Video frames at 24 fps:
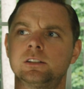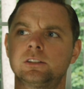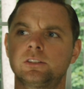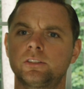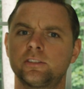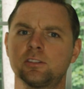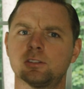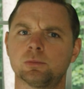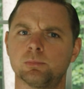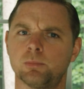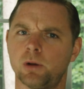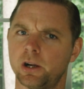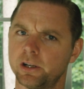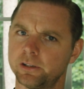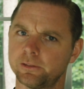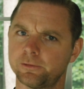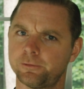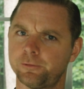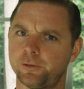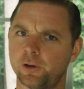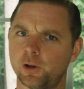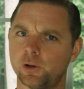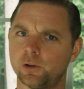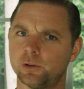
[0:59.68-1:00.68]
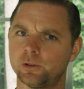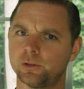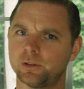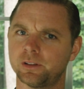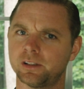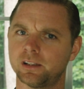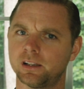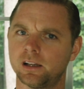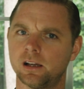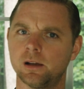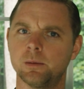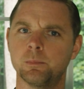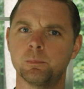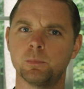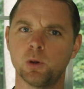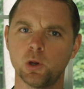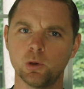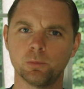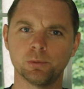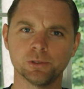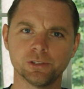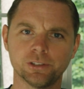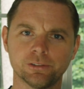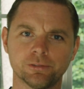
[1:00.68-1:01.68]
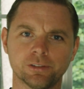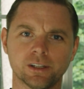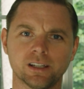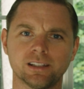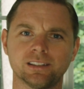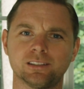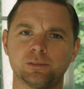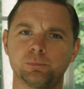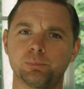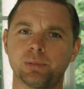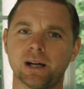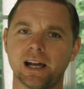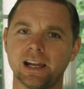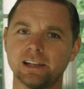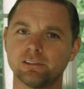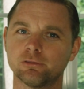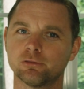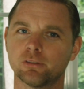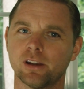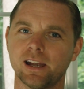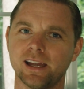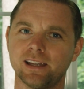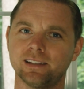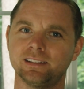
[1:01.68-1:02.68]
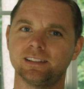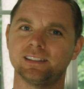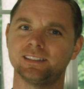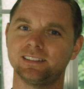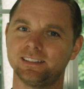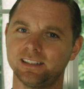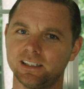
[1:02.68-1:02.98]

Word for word: smartphone, a mobile device by Red